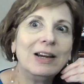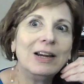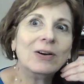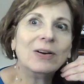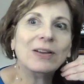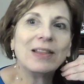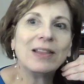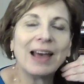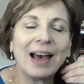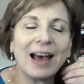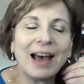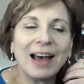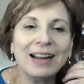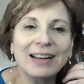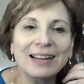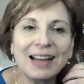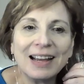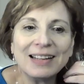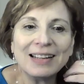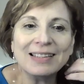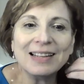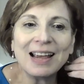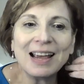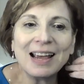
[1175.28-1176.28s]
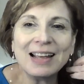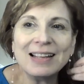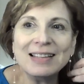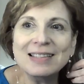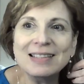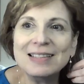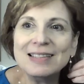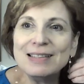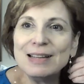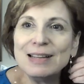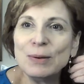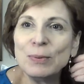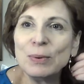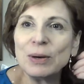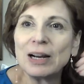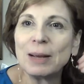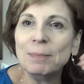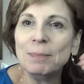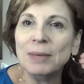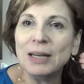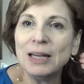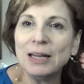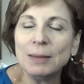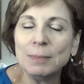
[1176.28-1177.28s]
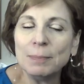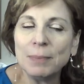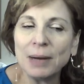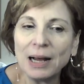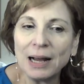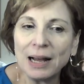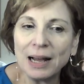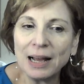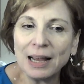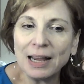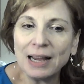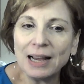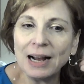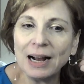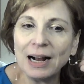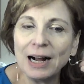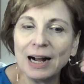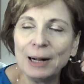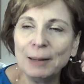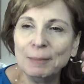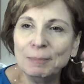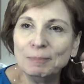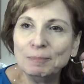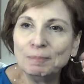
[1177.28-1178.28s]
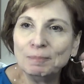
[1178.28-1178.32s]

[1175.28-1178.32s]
hear that and see what I mean by,